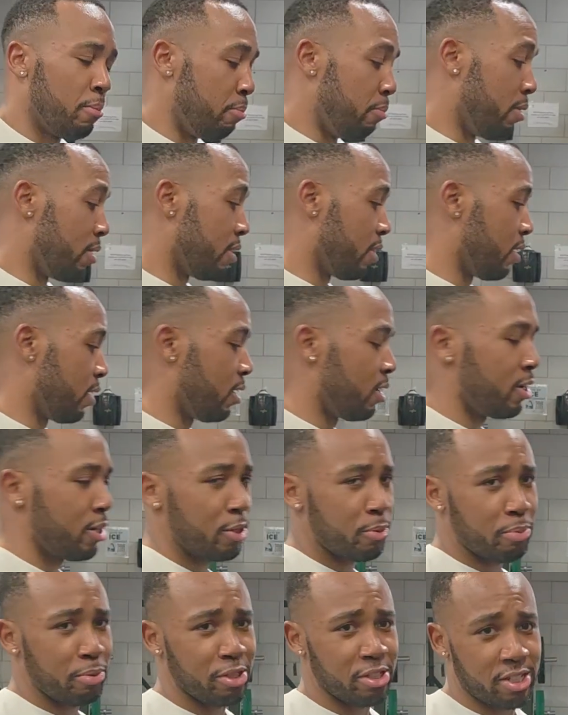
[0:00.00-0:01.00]
But
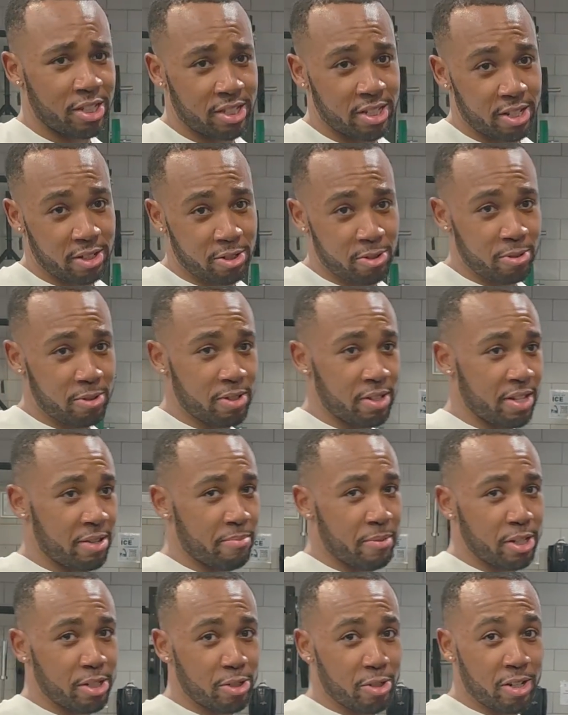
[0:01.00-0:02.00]
appreciate y'all tuning in.
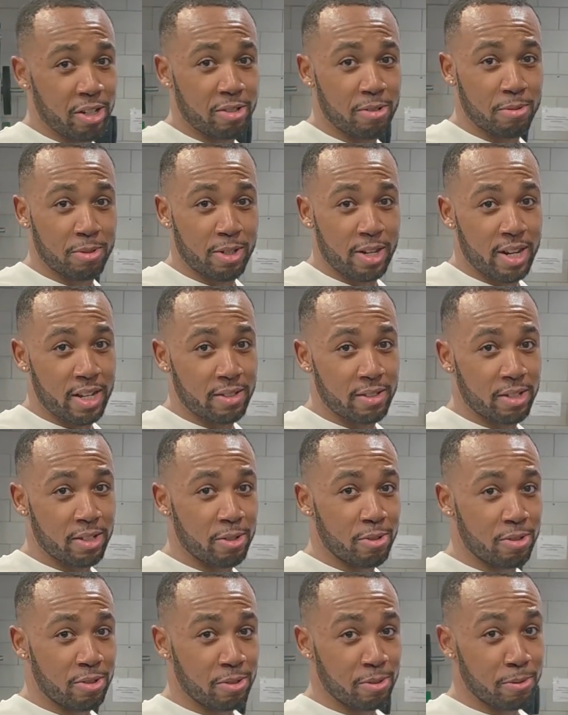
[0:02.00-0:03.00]
Make sure y'all subscribe to the
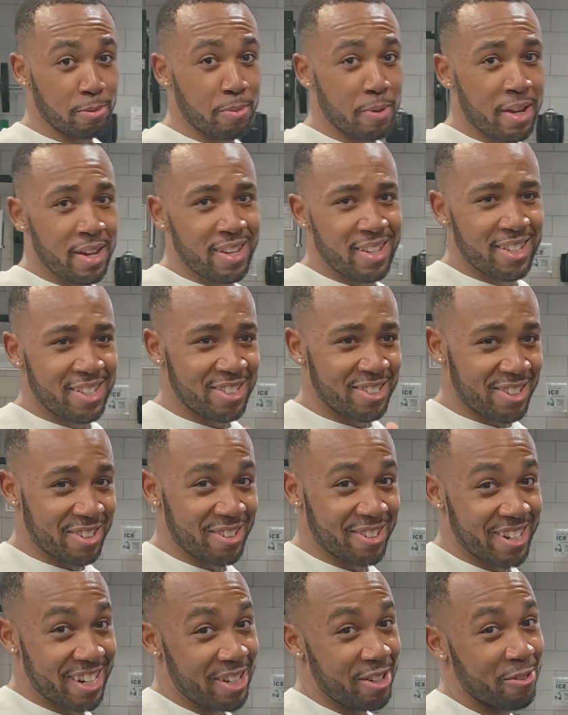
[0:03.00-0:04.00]
YouTube. Turn
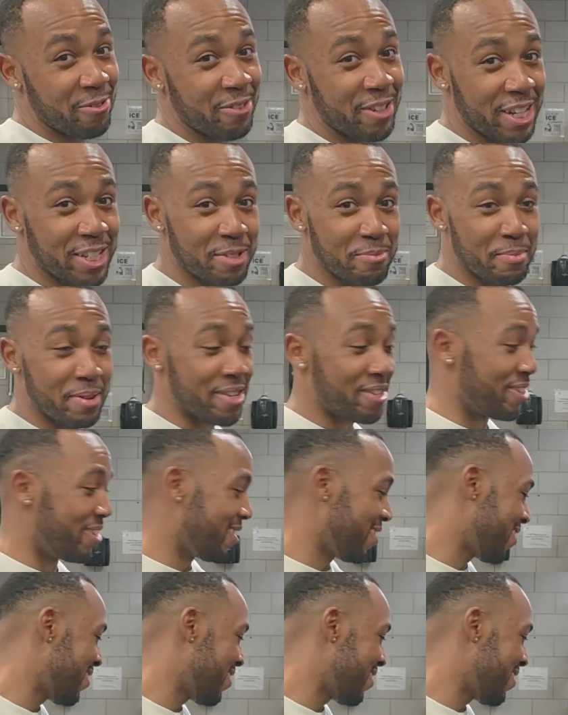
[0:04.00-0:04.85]
on that notification bell.